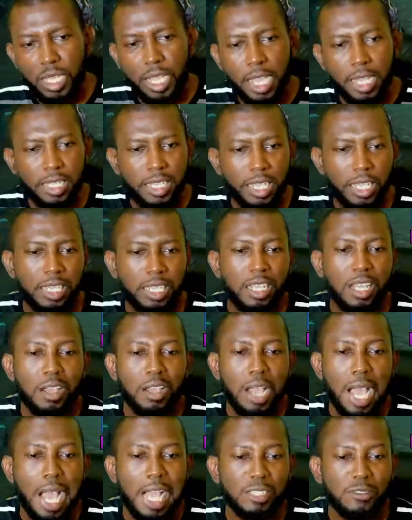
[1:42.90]
And then
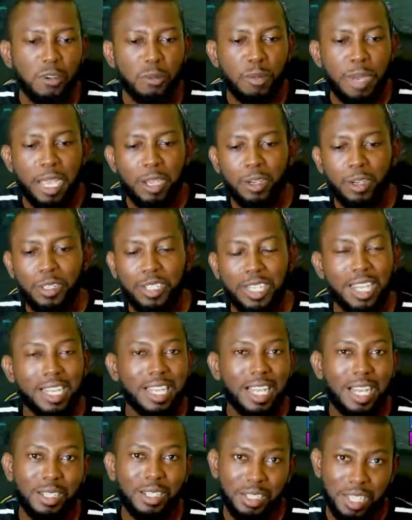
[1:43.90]
as for my other
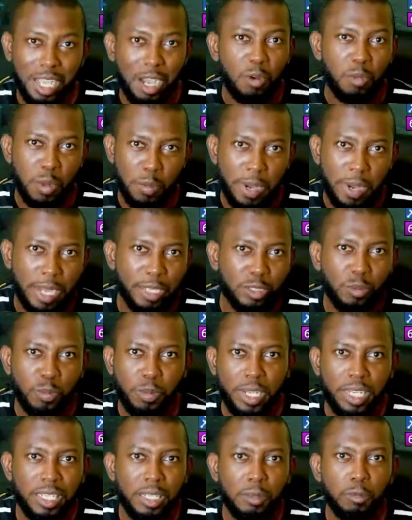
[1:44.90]
account, I'll be back to
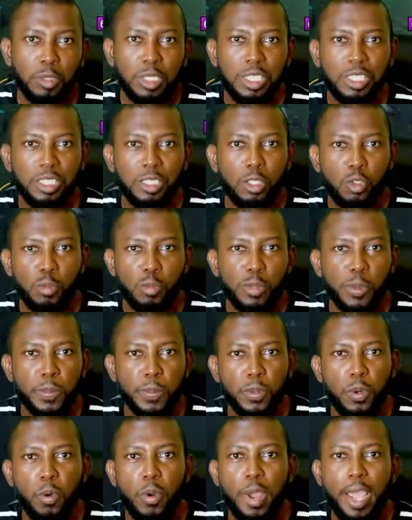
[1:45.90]
playing the which is the Noob to
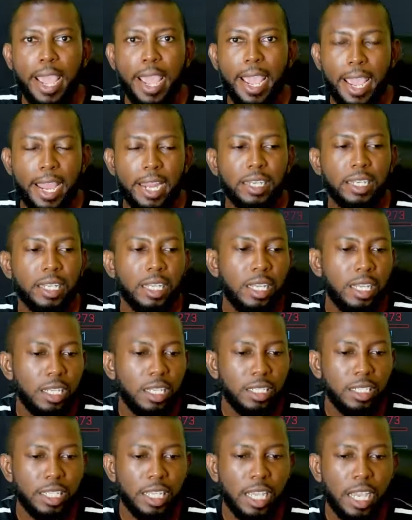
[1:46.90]
Pro and
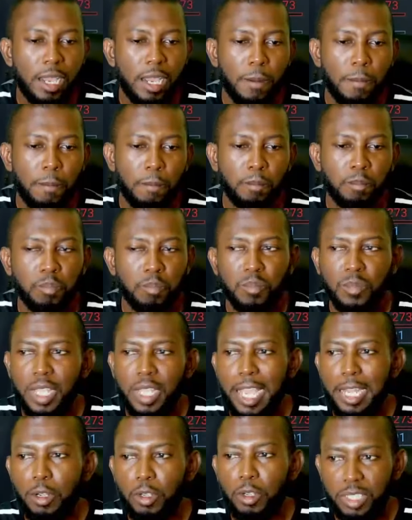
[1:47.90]
the um,
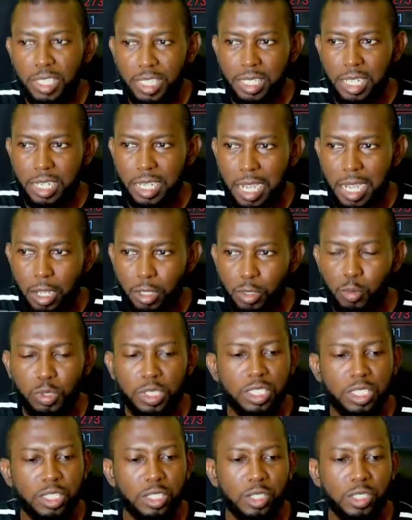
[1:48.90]
Headhunters account,
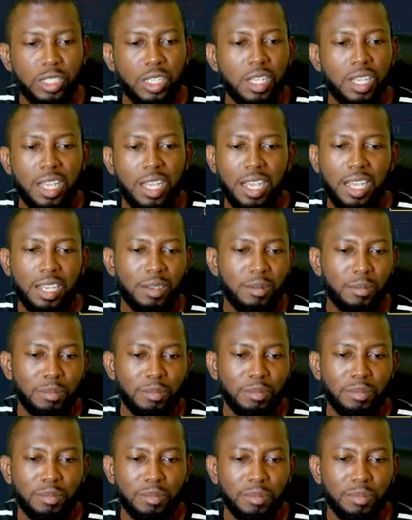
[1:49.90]
which is um,
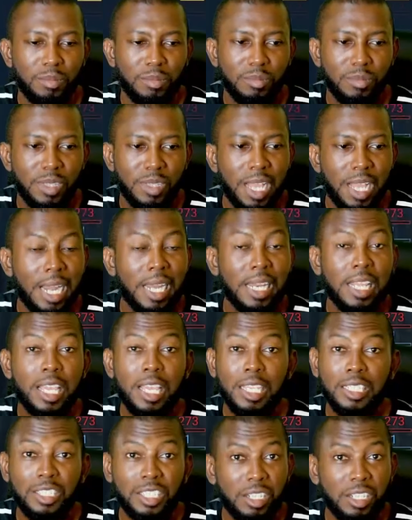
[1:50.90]

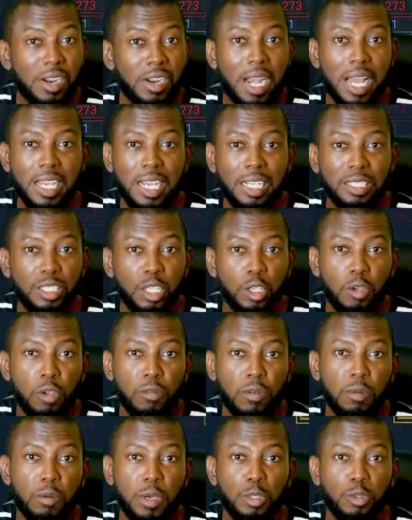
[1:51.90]
a general account
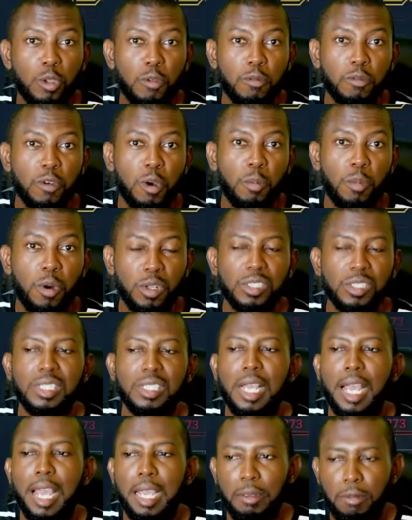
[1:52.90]
takeover we're doing for
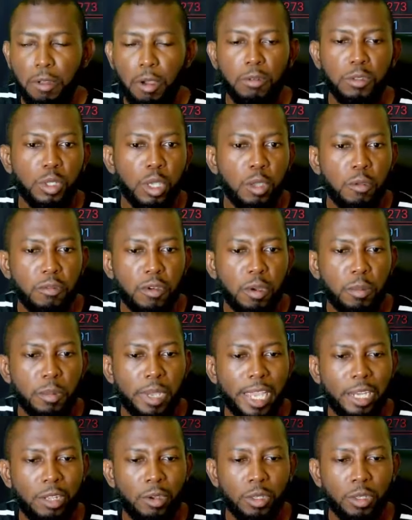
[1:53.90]
months, I also informed Ed